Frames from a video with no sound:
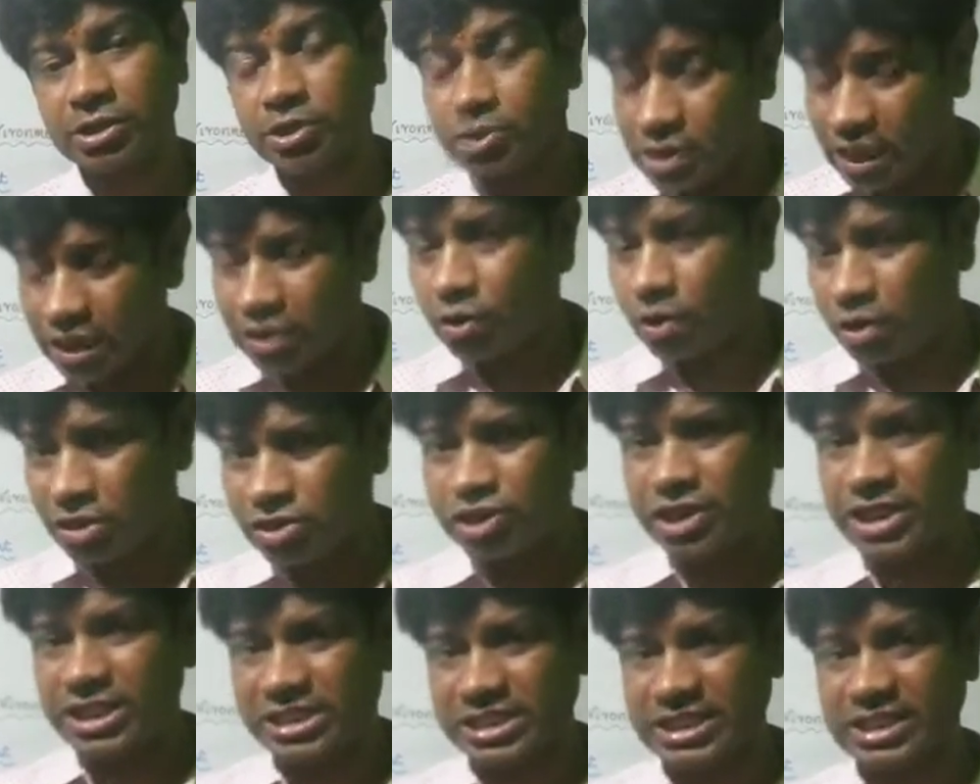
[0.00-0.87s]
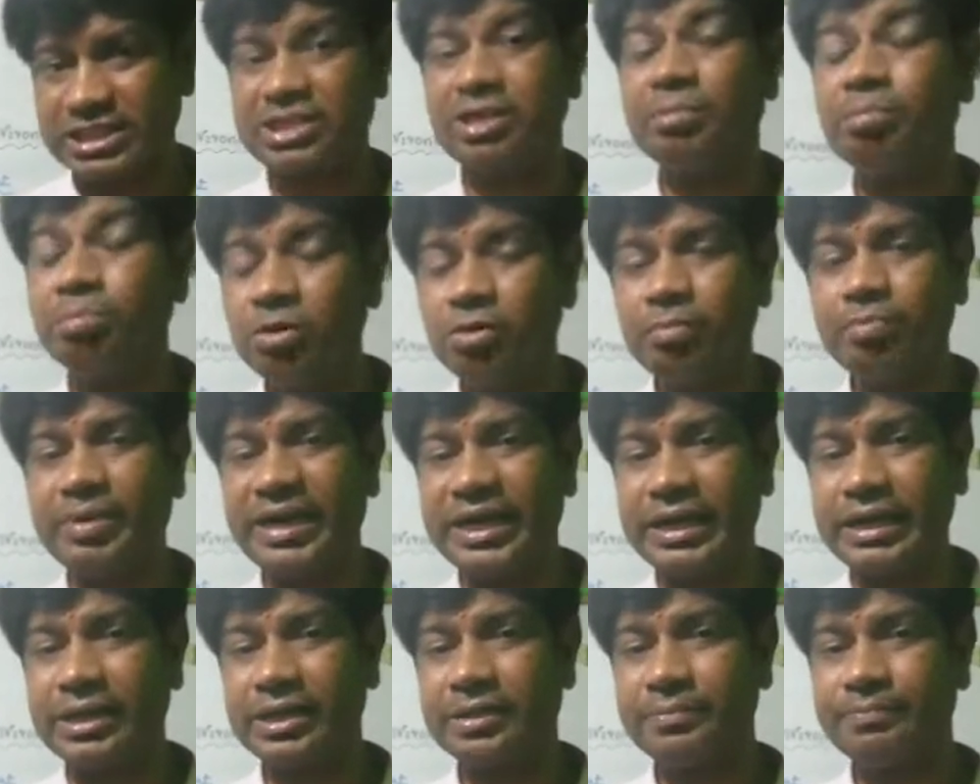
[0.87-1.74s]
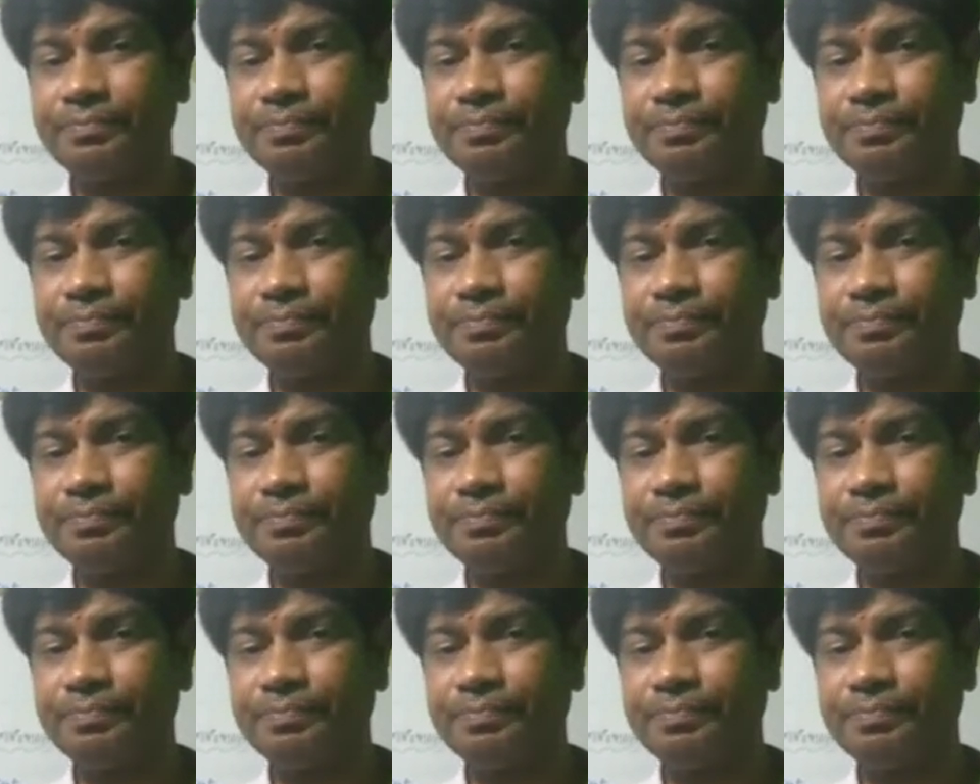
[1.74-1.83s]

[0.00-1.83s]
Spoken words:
the consciousness, the movement